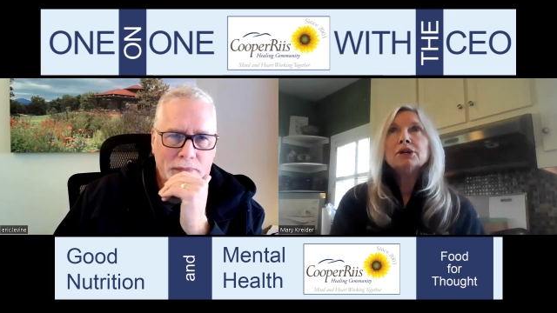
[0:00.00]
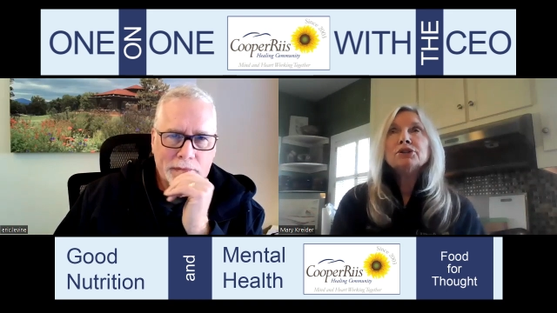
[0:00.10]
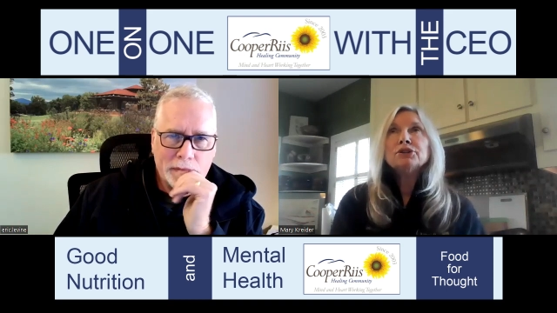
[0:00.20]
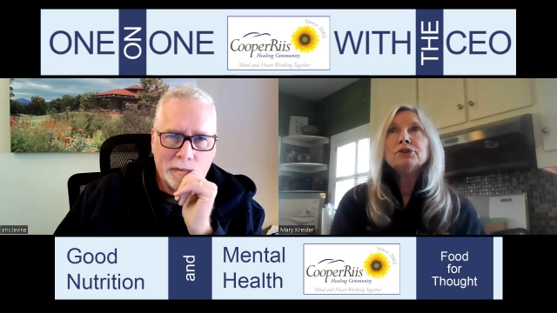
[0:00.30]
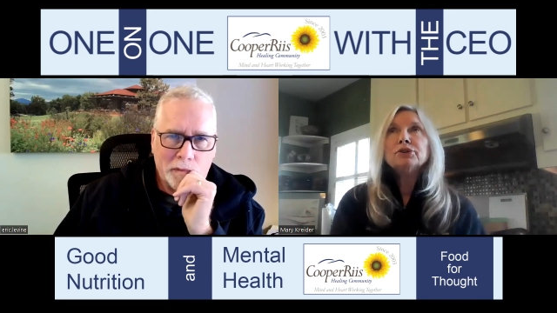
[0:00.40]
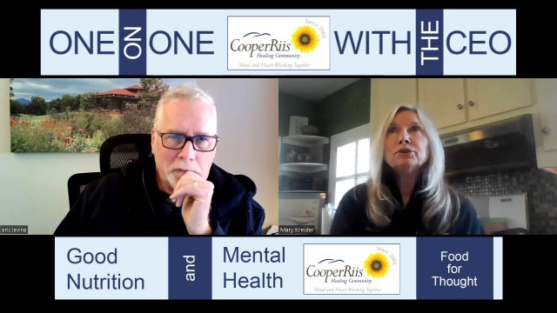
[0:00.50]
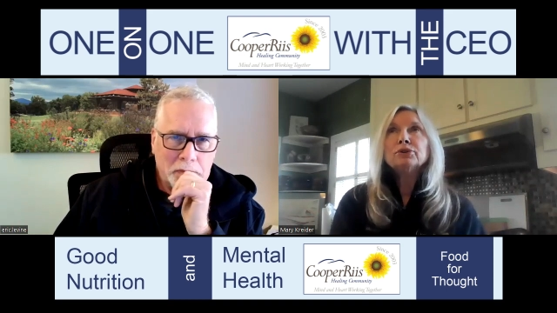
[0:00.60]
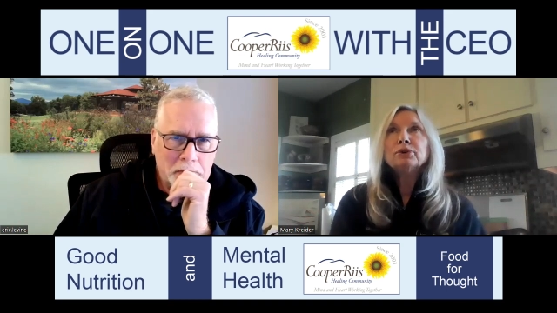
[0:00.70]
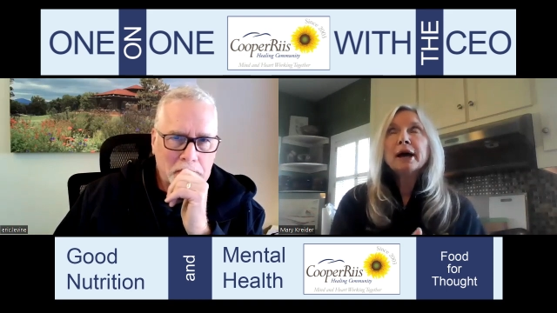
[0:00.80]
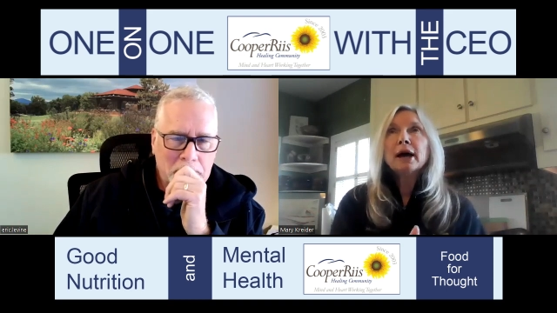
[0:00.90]

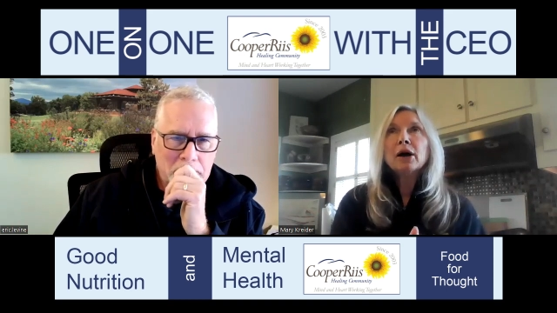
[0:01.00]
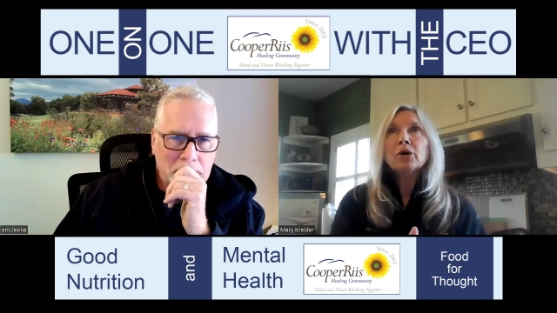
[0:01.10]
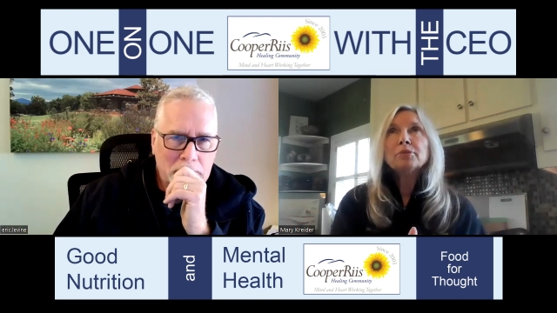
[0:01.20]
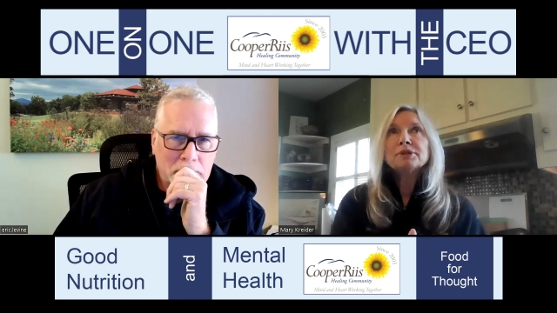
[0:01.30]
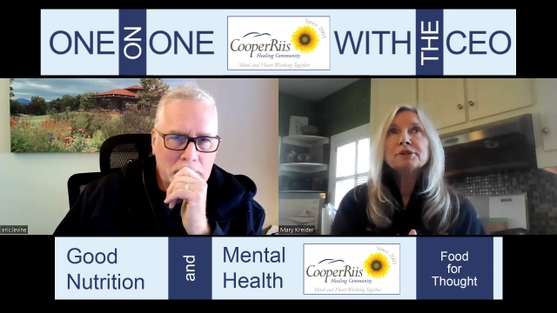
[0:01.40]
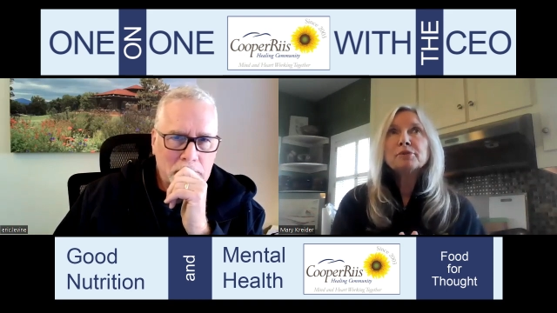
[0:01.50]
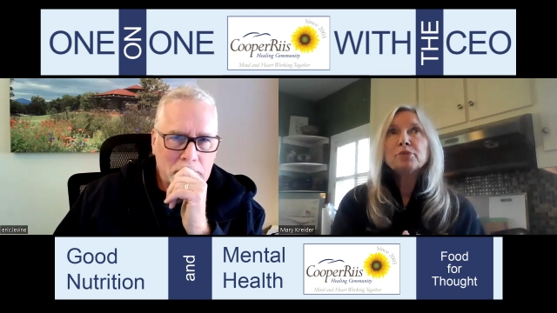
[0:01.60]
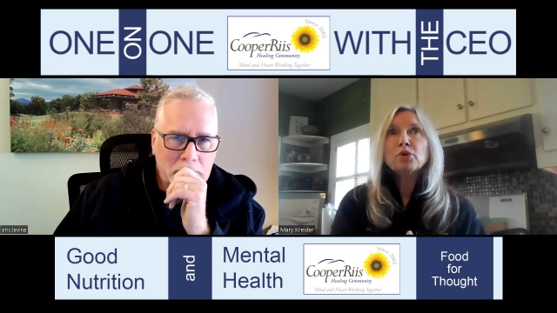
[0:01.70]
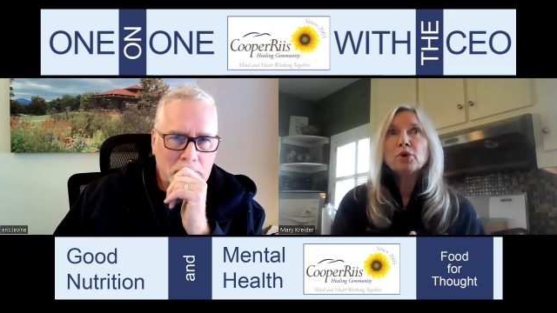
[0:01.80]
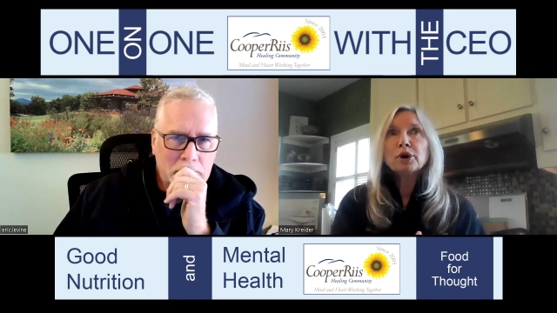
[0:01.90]
Speaker 1: to help
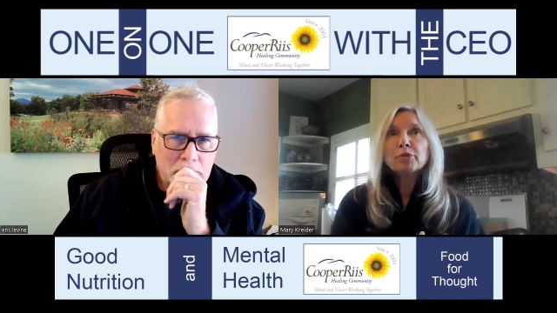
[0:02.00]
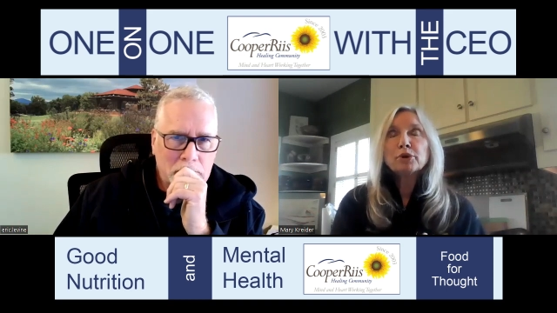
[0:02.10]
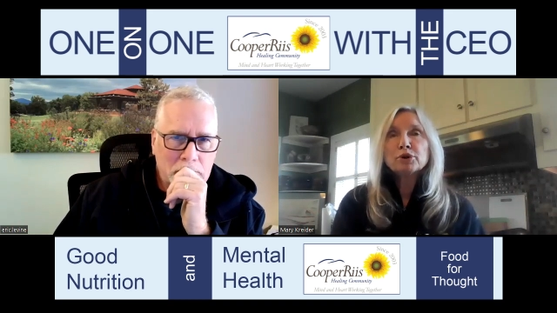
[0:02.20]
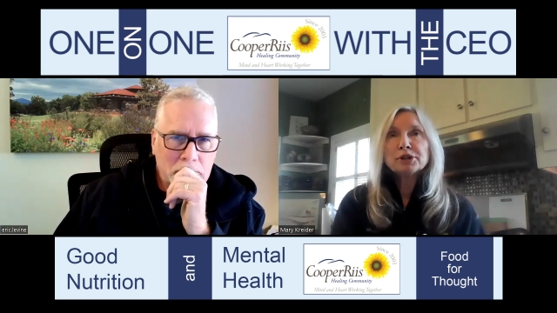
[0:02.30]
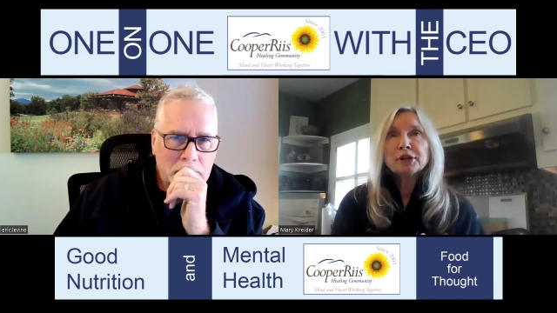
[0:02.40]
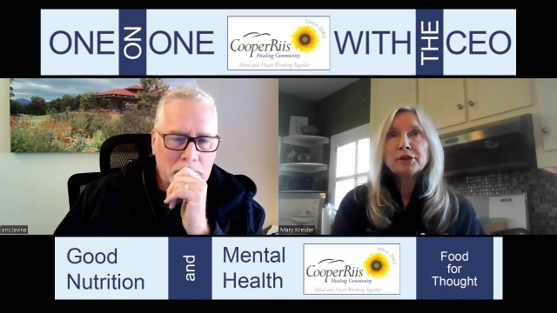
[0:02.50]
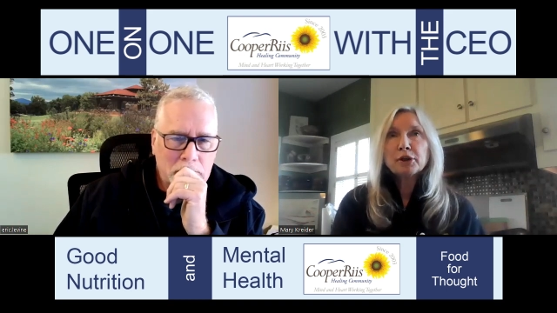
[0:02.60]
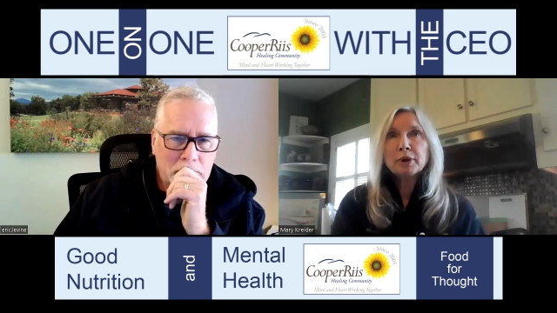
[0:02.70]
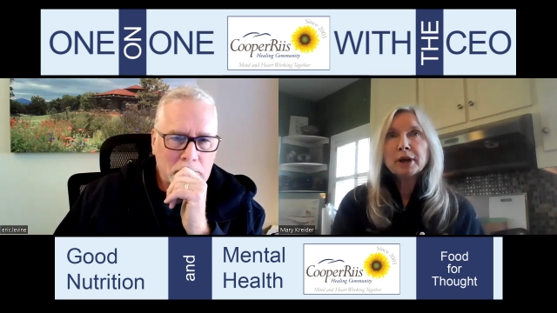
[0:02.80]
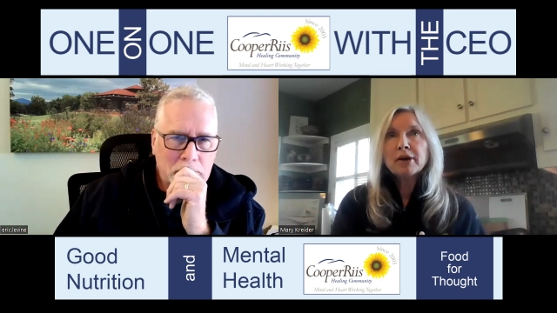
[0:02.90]
support a person in their
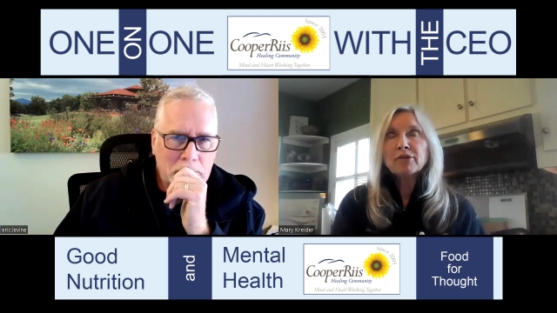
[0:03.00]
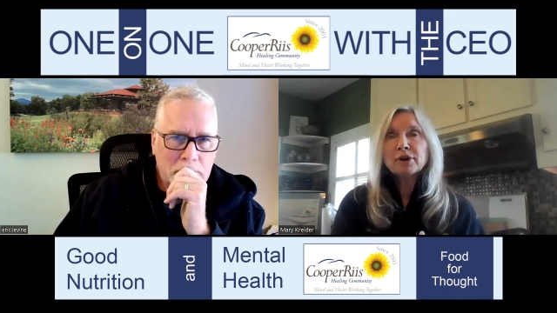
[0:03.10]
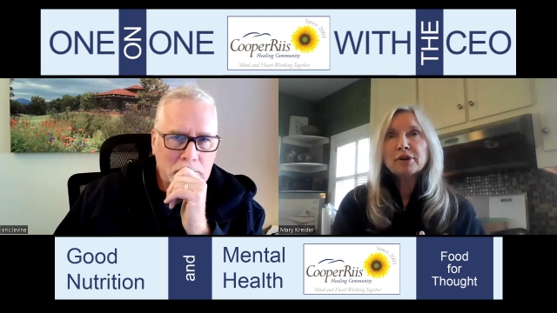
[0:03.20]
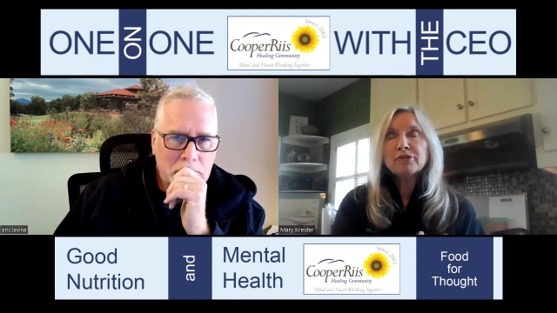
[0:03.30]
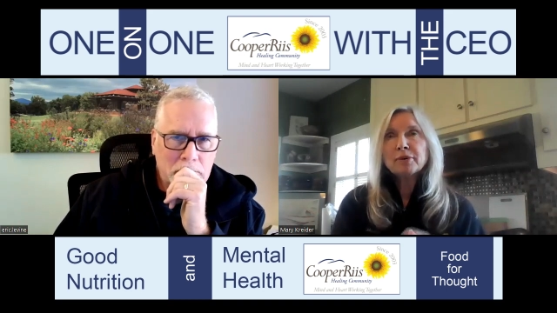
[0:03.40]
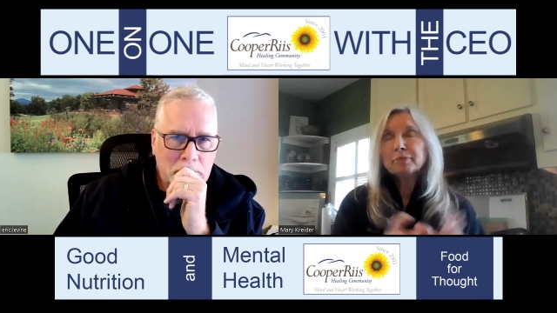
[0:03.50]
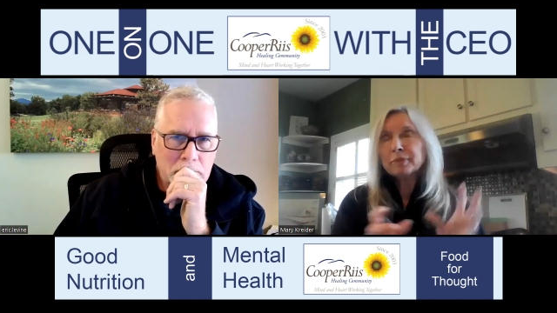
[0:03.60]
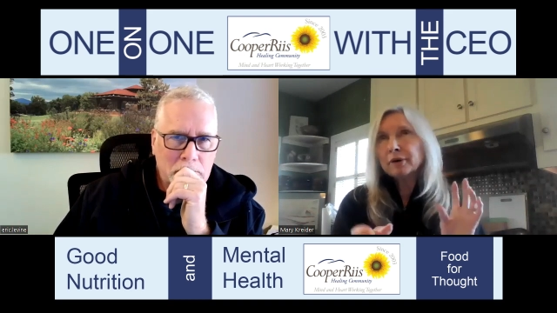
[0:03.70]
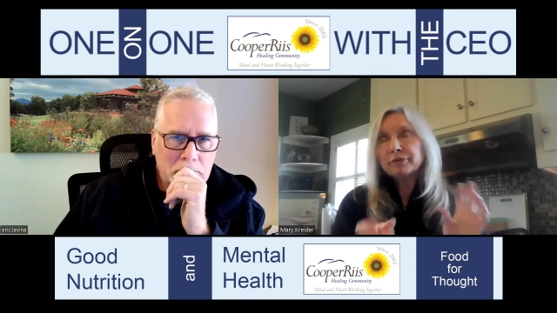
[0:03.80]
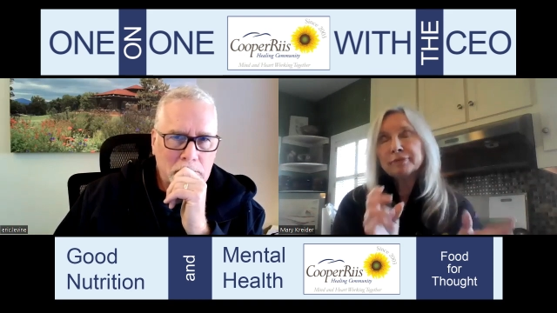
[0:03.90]
recovery
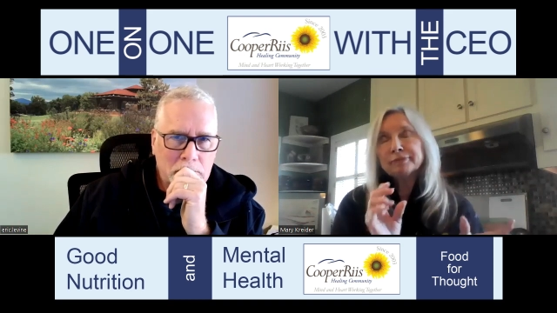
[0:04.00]
from